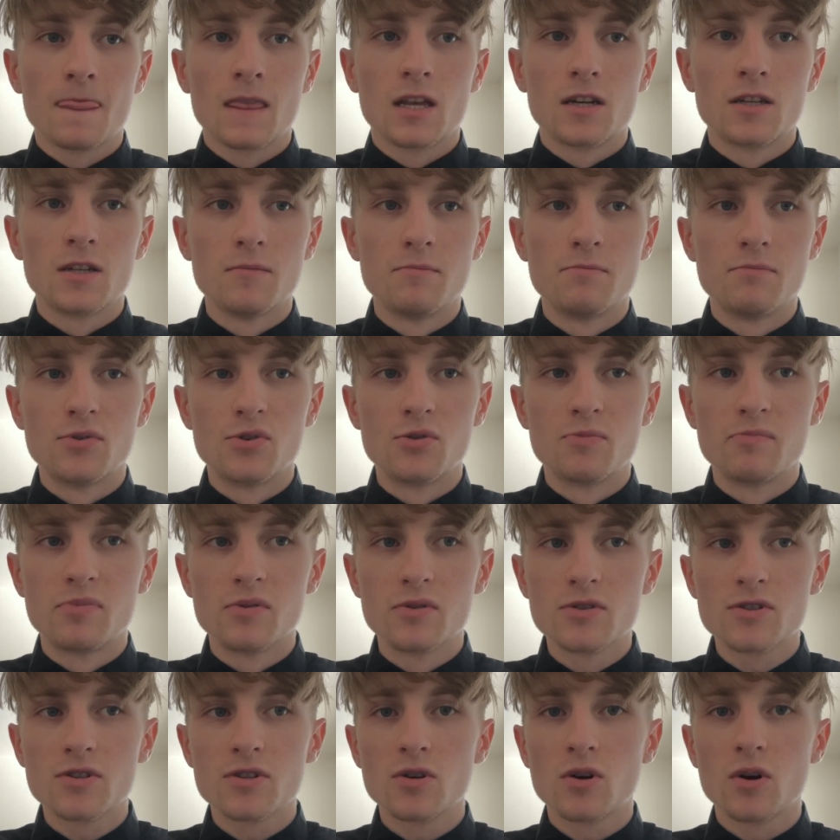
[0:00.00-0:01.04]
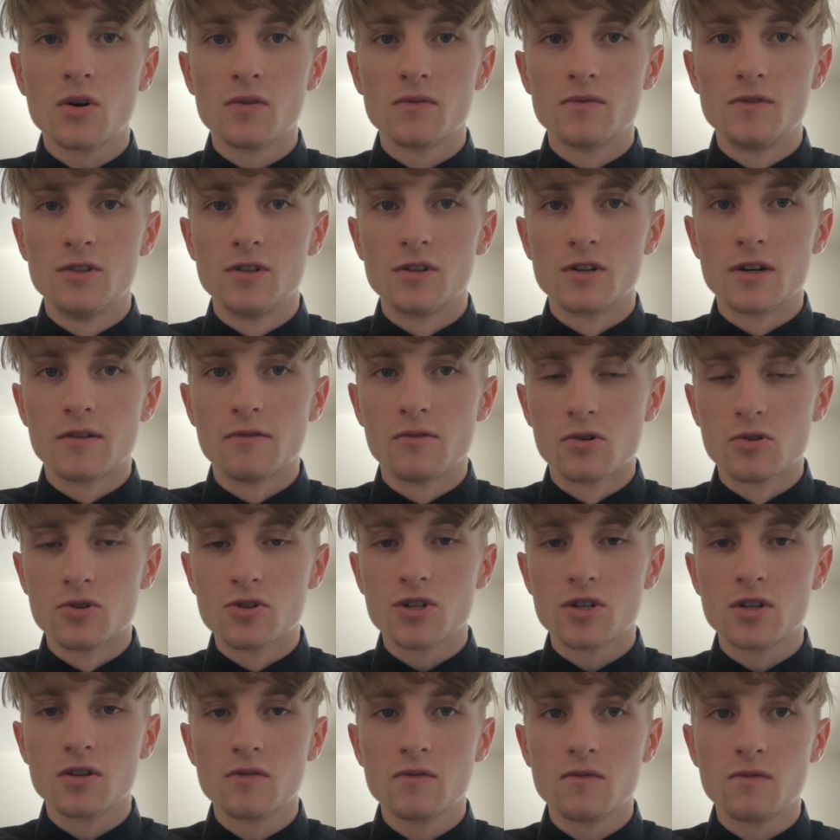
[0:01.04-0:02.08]
The purpose of the
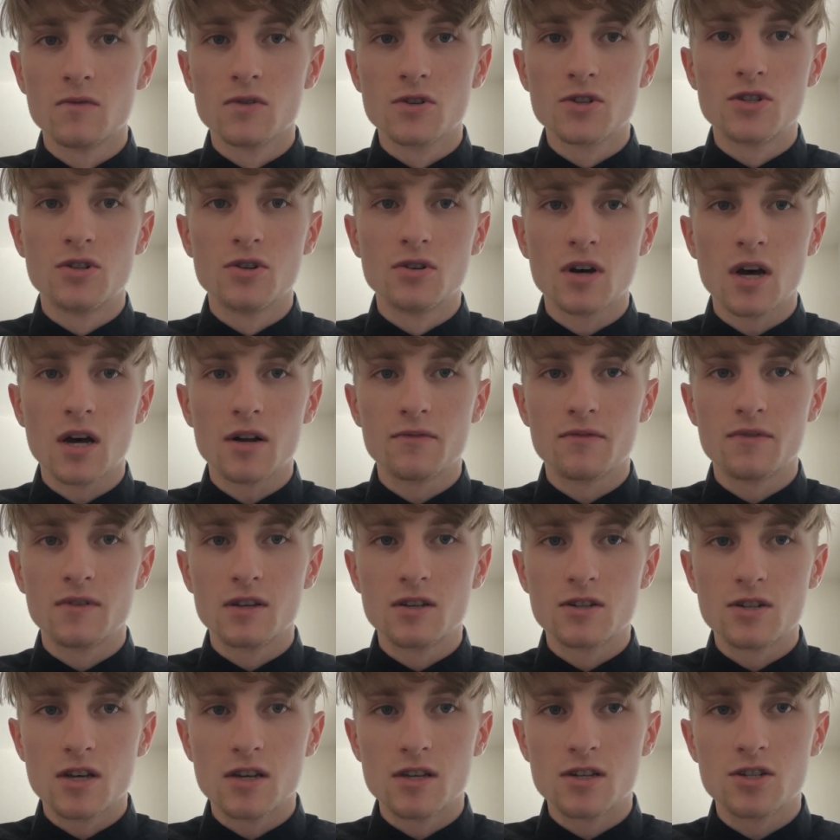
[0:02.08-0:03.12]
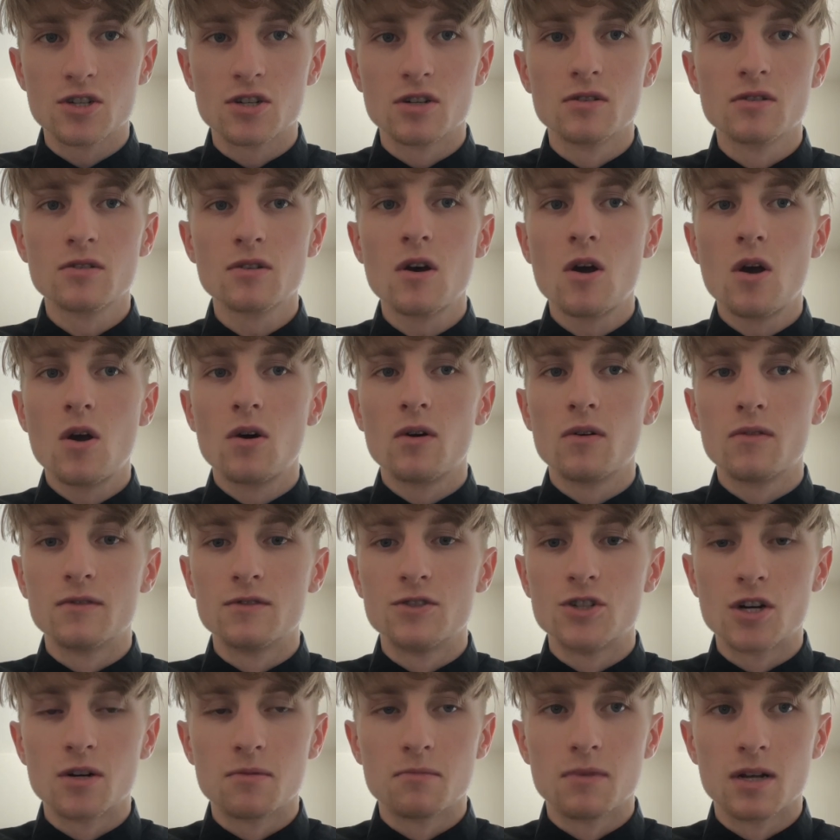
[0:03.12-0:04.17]
revolution was the unification of
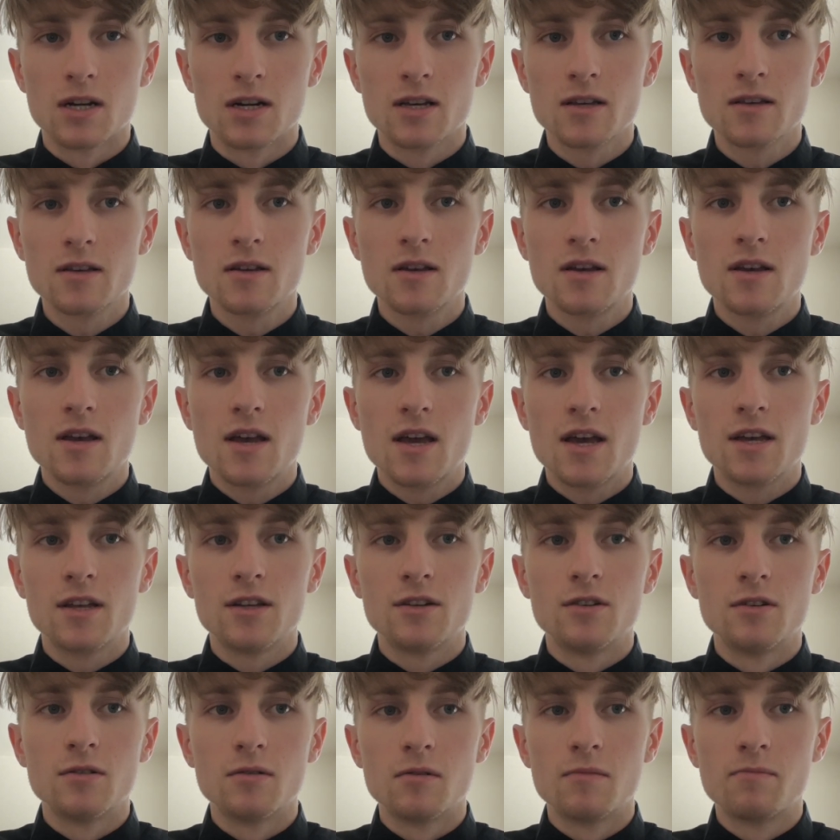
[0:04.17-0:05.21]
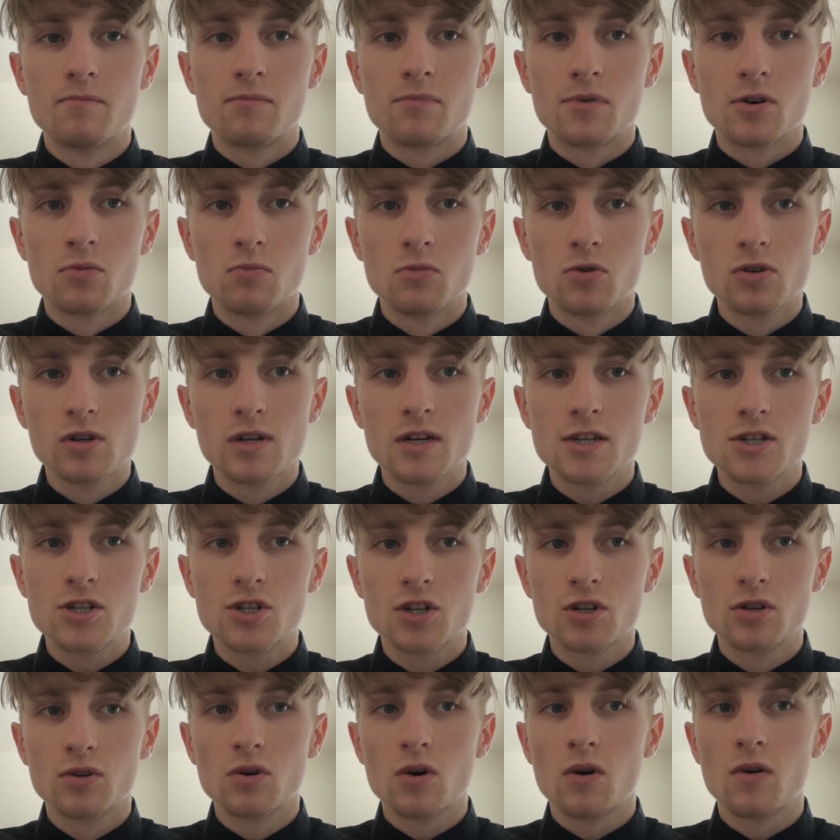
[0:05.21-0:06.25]
Germany and the
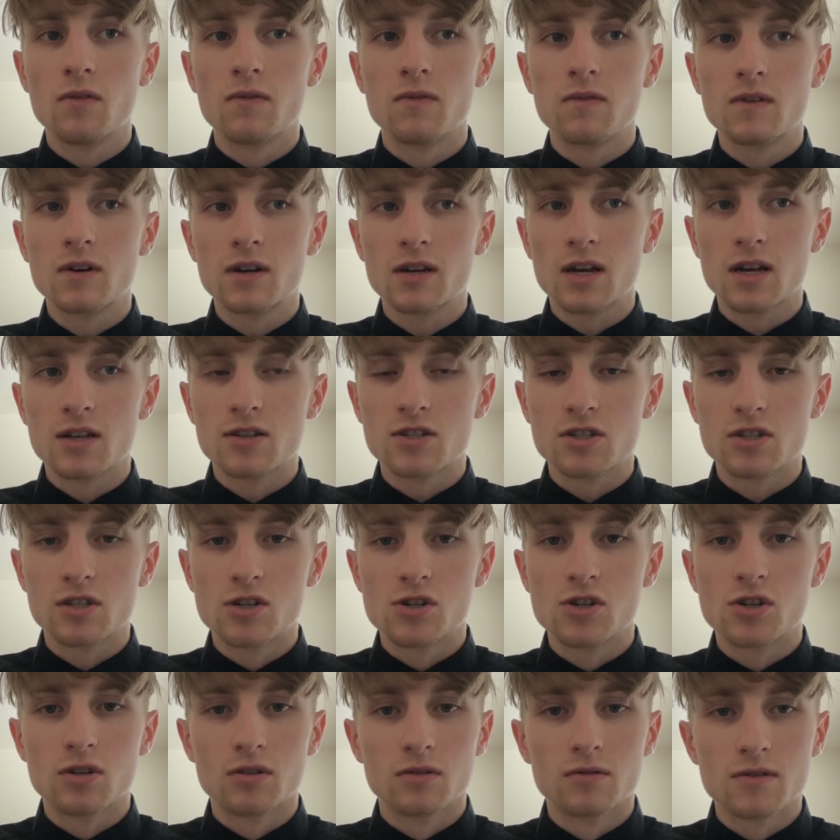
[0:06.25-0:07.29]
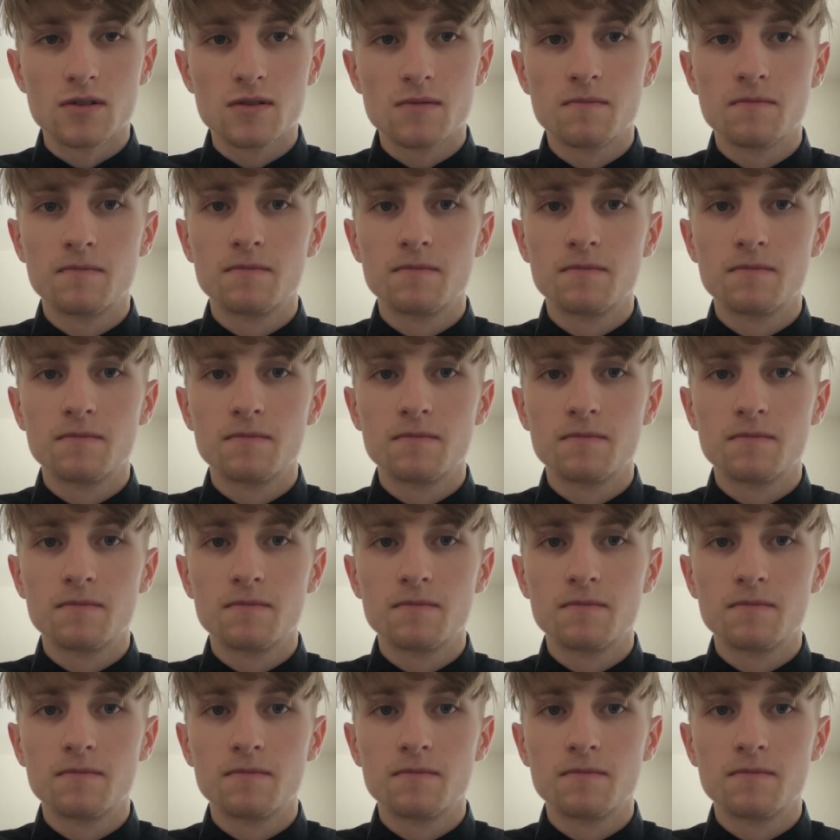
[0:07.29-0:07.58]
promulgation of constitutions.